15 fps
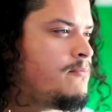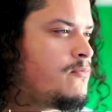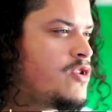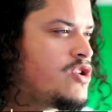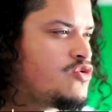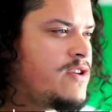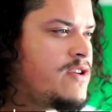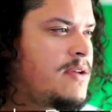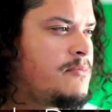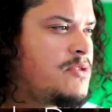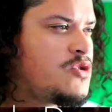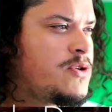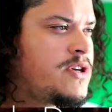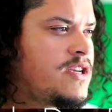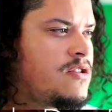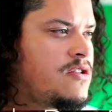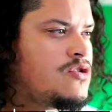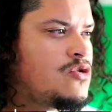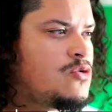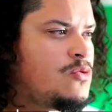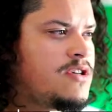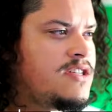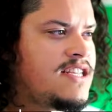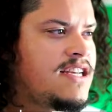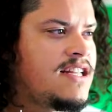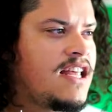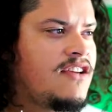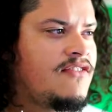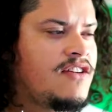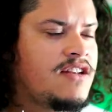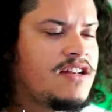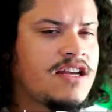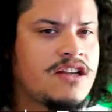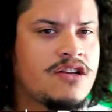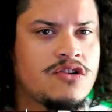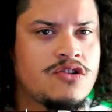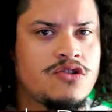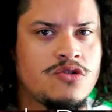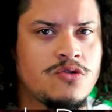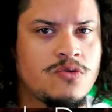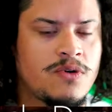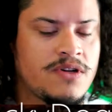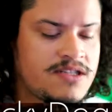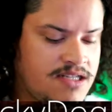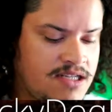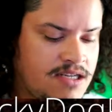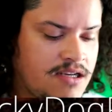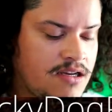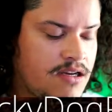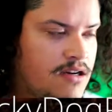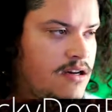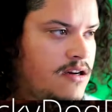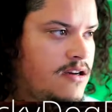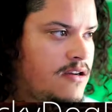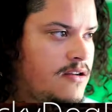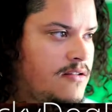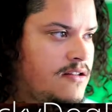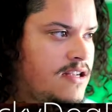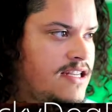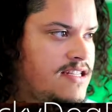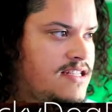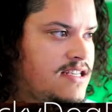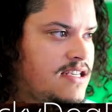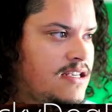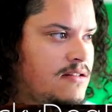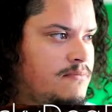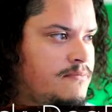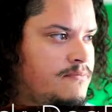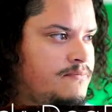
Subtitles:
which ran between 2011 and 2019.